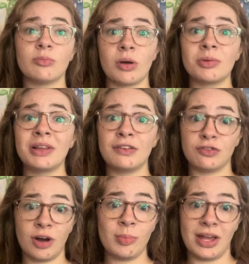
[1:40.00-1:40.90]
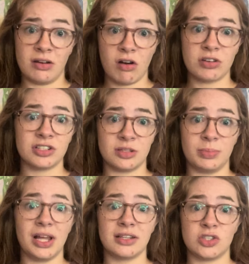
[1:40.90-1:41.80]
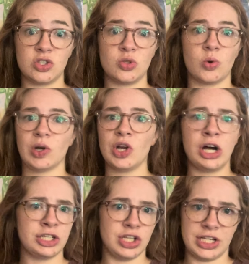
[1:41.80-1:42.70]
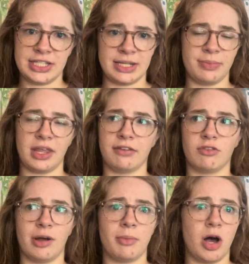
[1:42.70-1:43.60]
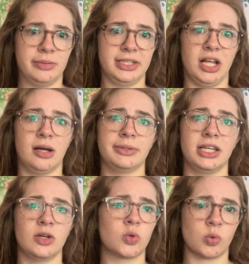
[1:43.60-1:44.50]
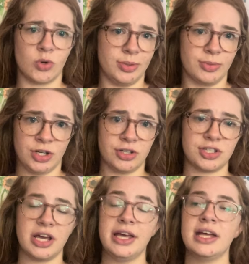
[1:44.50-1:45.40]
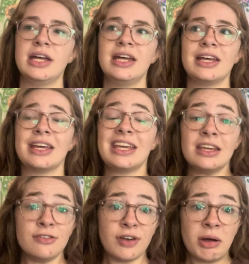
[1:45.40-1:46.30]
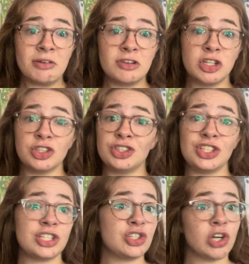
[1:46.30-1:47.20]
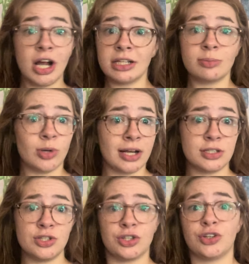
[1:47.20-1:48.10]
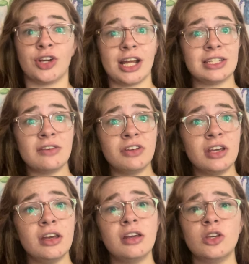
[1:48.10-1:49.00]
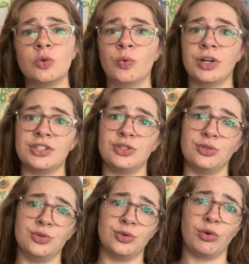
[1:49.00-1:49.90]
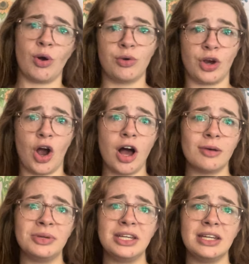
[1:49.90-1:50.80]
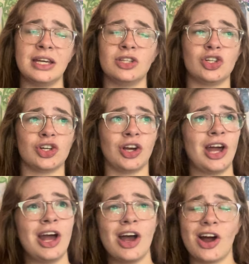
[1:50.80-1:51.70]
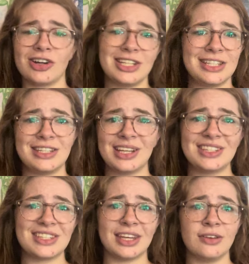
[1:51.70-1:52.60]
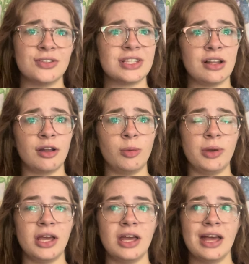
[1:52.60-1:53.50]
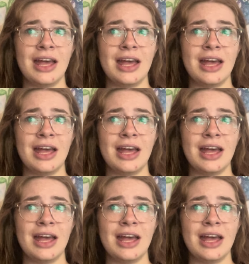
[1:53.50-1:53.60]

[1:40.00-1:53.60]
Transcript: Probably from an art supply store, not just something from Hobby Lobby or Walmart. If, however, you're just trying to practice your creativity, you want to grow your hobby and your artistic skills a little bit,